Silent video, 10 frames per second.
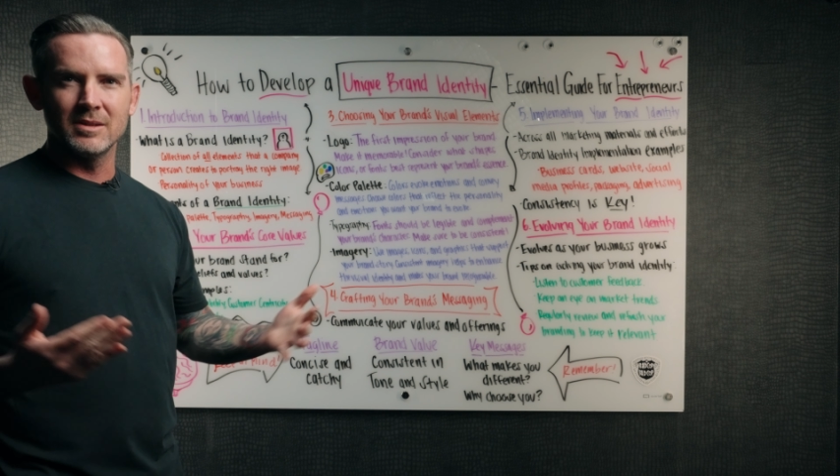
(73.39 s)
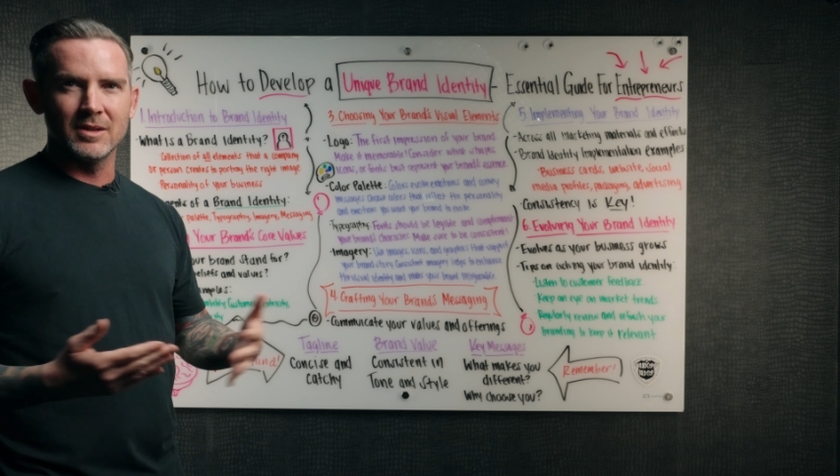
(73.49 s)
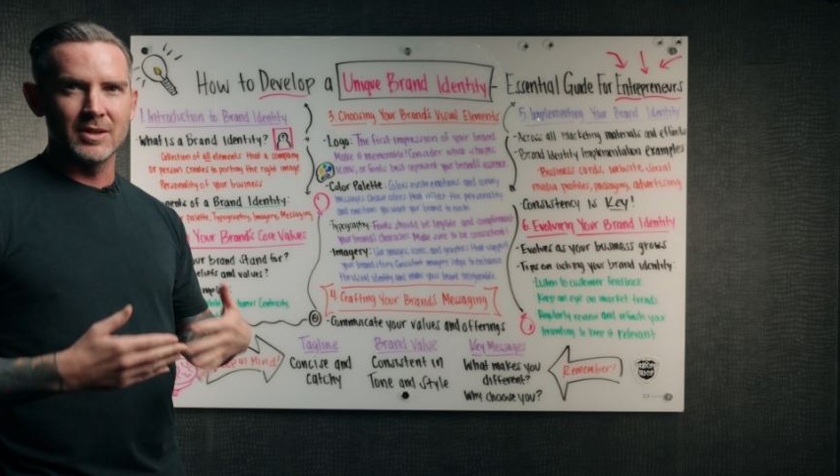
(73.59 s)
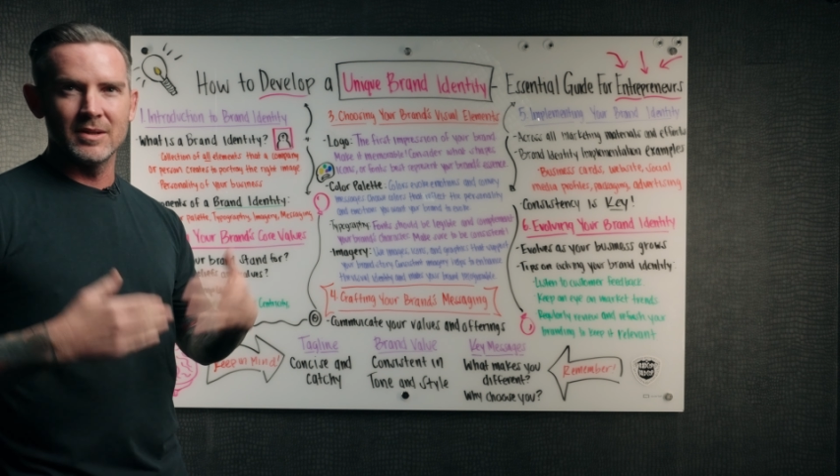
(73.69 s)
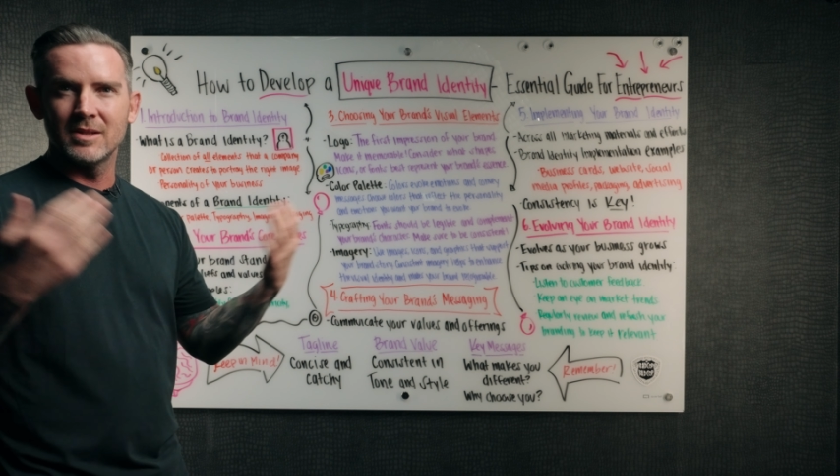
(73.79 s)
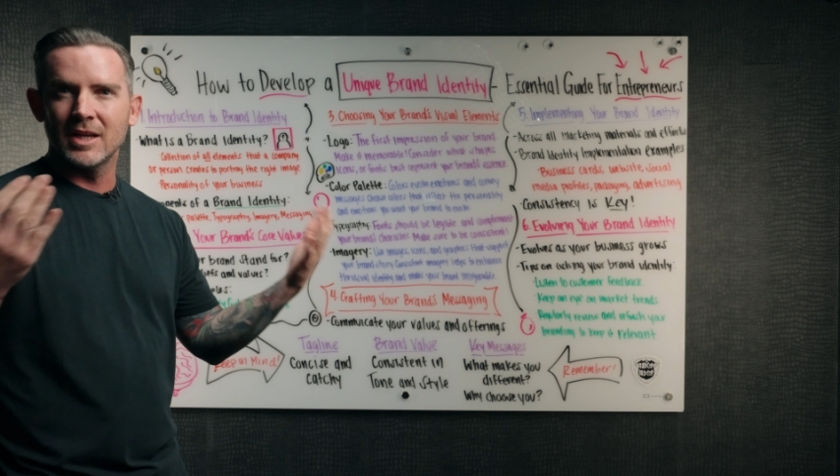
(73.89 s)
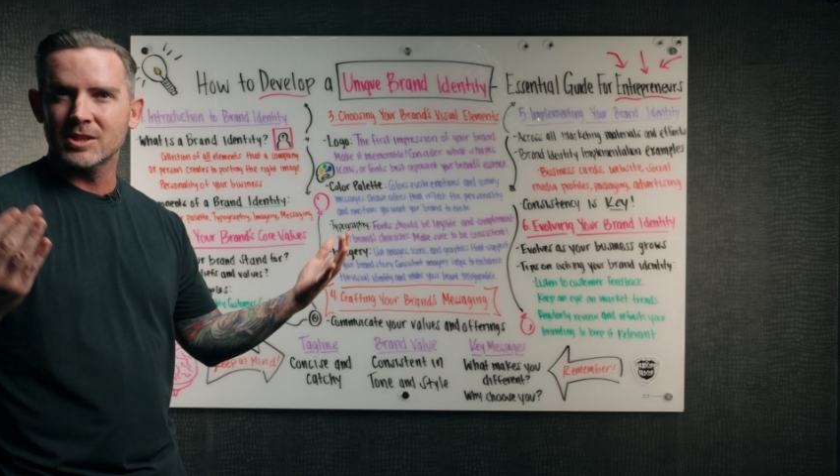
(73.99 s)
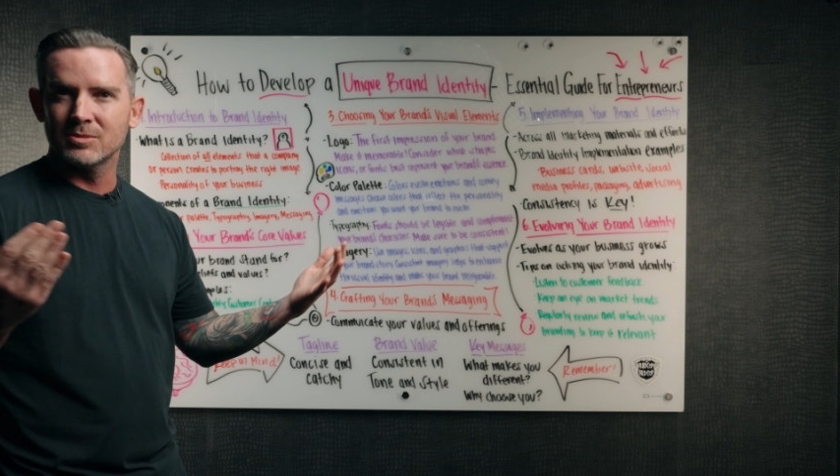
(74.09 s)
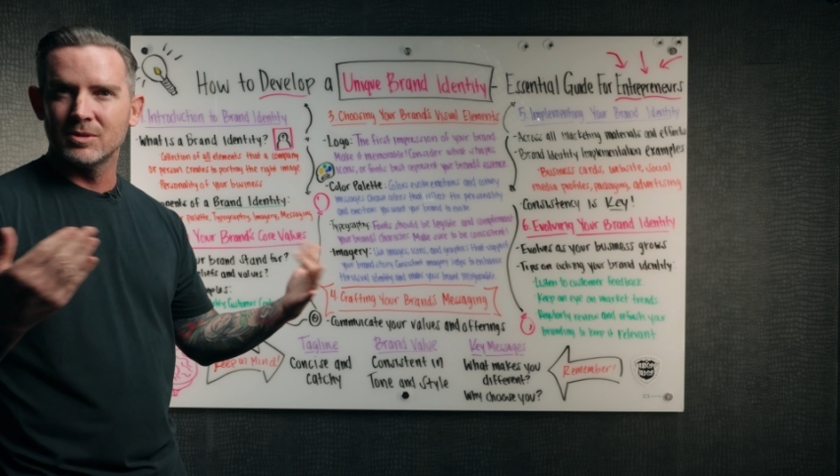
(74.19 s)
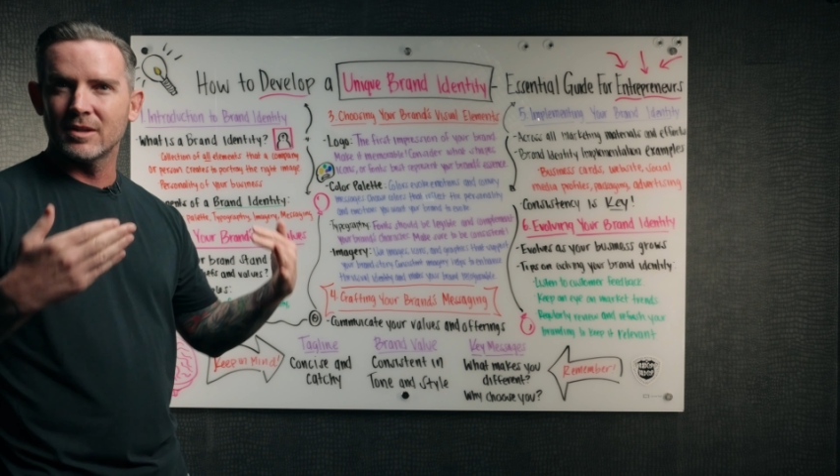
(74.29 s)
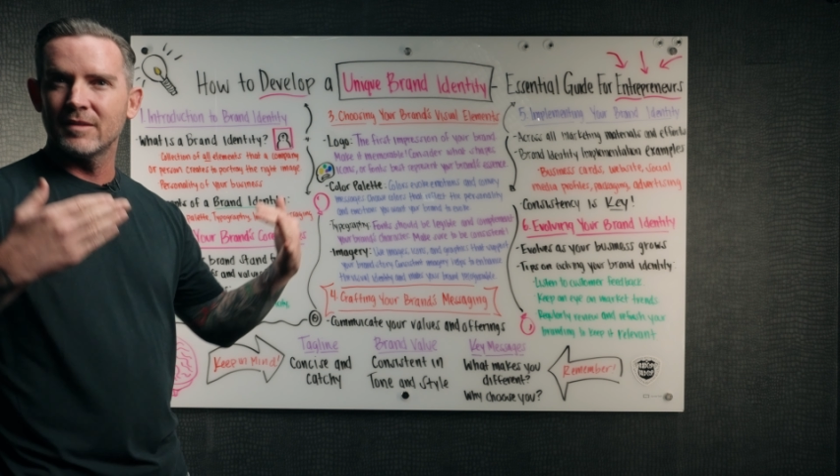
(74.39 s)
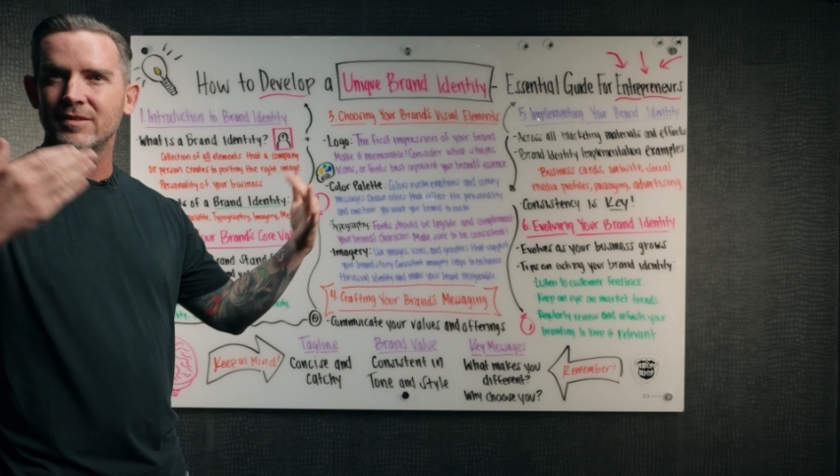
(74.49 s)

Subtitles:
Are you intellectual? Are you